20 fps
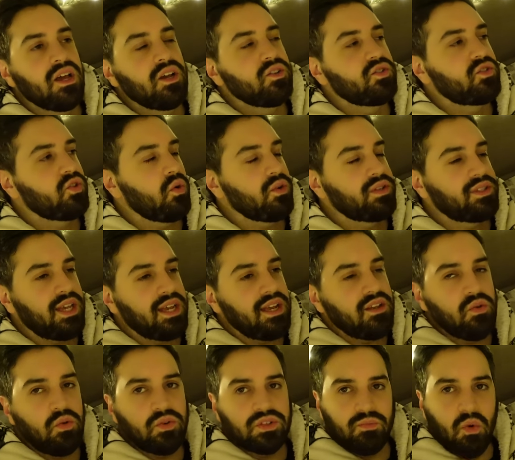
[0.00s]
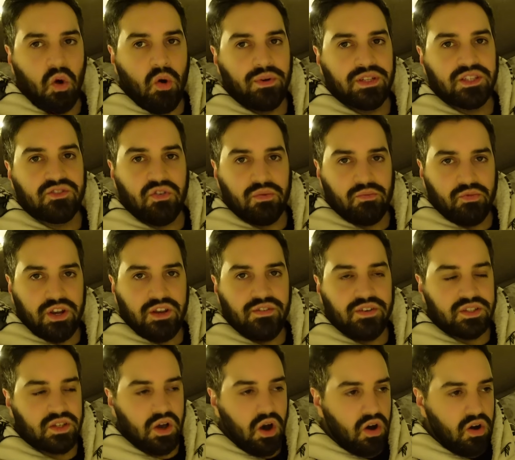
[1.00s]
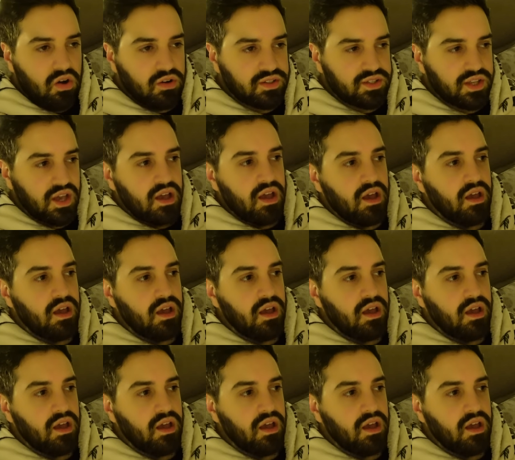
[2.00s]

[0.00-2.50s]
So seeing those moments from previous arcs